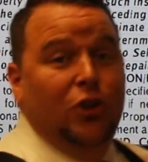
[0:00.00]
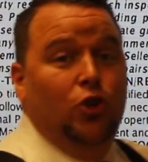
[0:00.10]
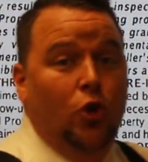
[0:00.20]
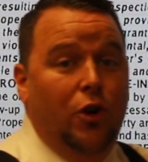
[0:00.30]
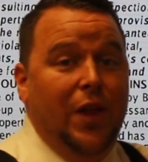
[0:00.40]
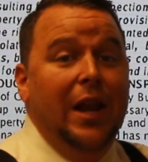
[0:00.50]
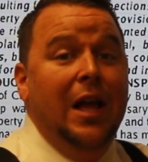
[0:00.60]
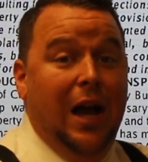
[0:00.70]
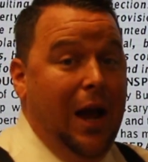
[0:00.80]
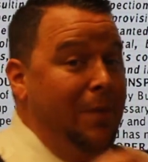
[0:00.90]
make sure
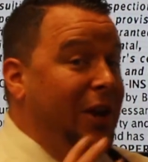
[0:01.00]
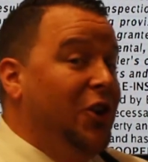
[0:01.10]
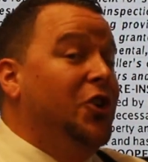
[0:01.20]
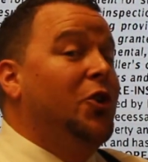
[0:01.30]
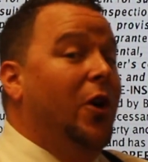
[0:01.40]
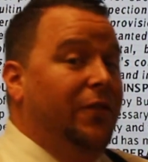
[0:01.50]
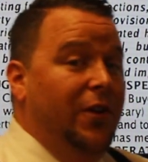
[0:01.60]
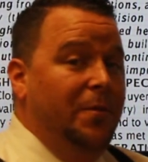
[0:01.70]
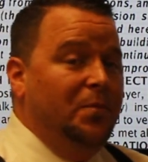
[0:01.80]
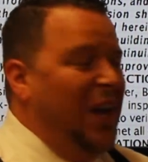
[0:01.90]
that I make a good
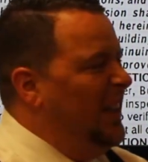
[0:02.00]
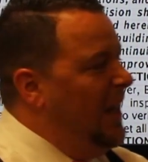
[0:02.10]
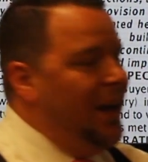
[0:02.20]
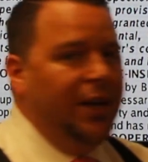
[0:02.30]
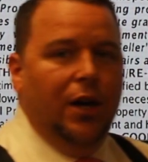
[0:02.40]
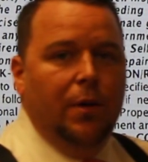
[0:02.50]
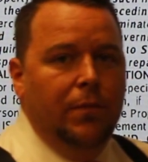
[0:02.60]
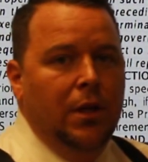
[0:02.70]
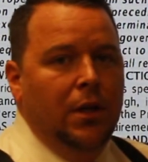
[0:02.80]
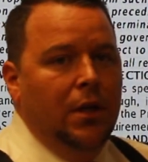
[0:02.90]
offer, I lock it
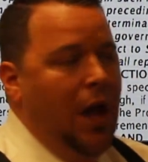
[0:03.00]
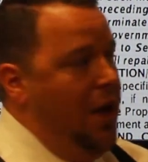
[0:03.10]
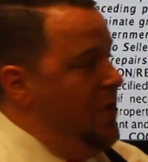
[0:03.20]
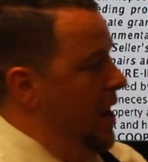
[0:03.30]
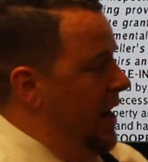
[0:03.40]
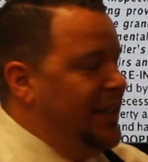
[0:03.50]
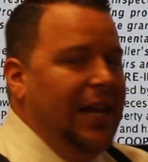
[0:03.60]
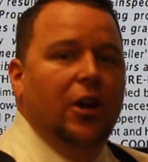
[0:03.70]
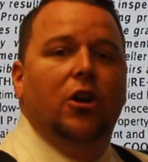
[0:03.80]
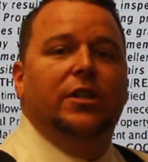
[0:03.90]
up, and then I
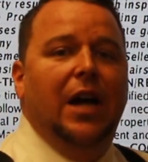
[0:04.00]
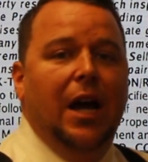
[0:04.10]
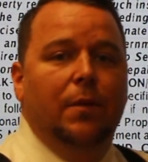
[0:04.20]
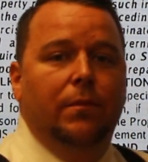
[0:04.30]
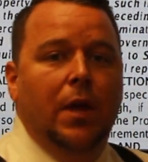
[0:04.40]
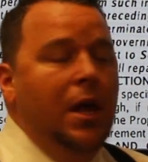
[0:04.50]
take our time.